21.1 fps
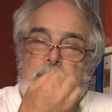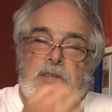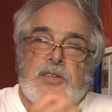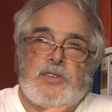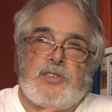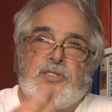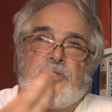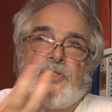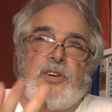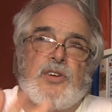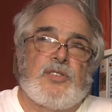
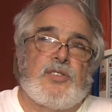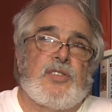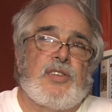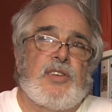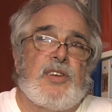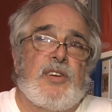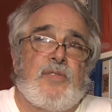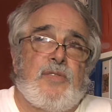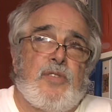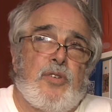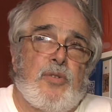start thinking
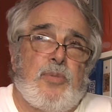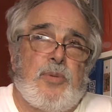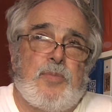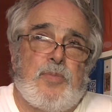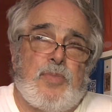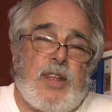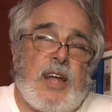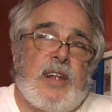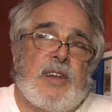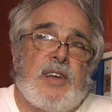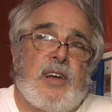of urban
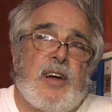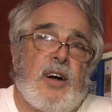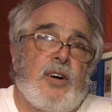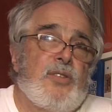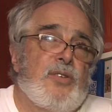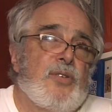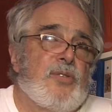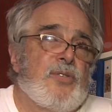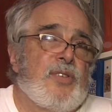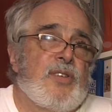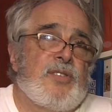planning
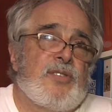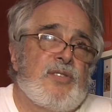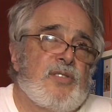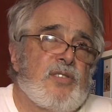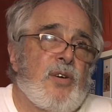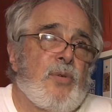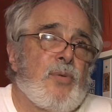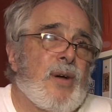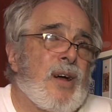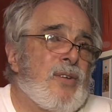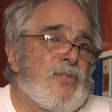other than
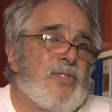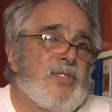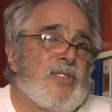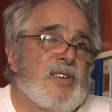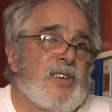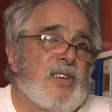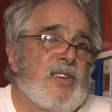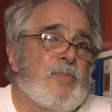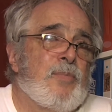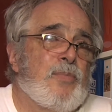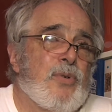around
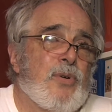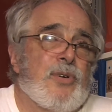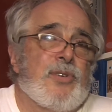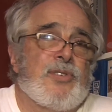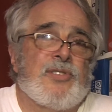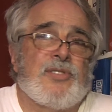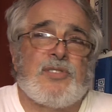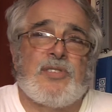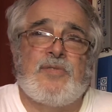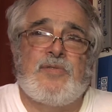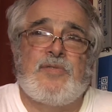the
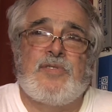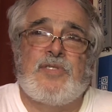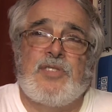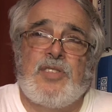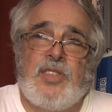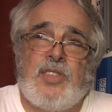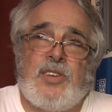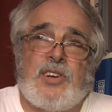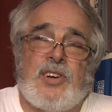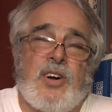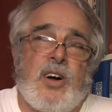importance of
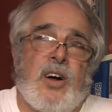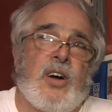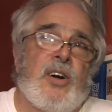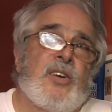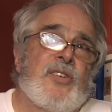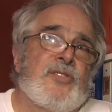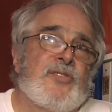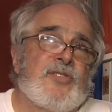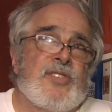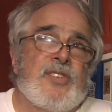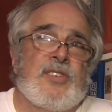the
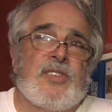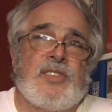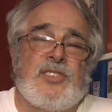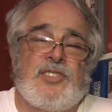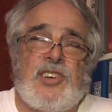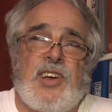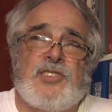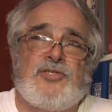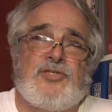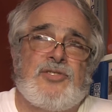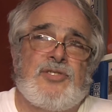cars and
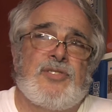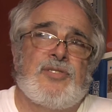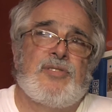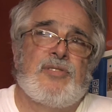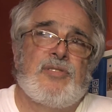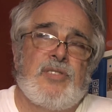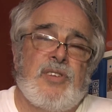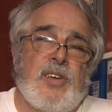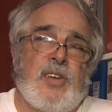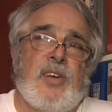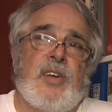congestion.
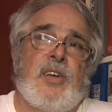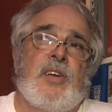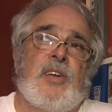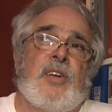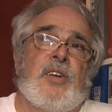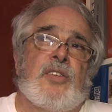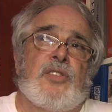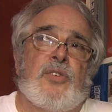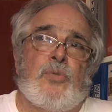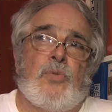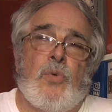
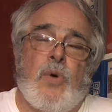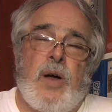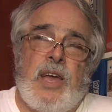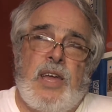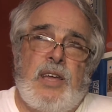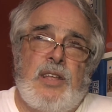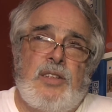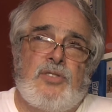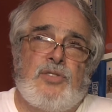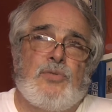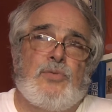The
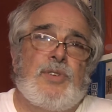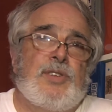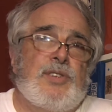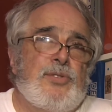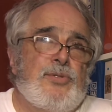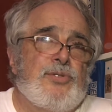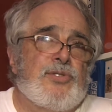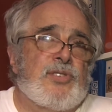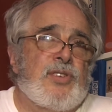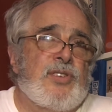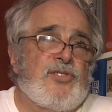way to
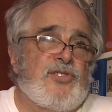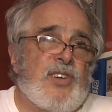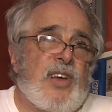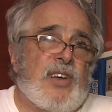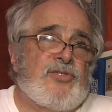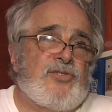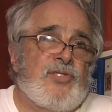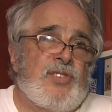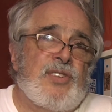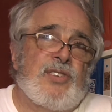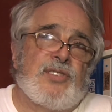reduce
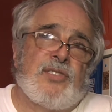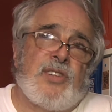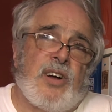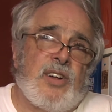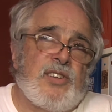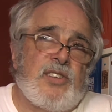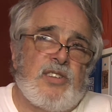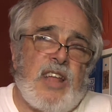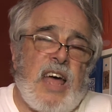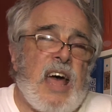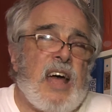congestion is not
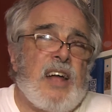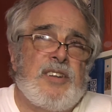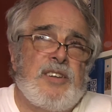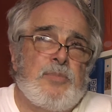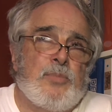adding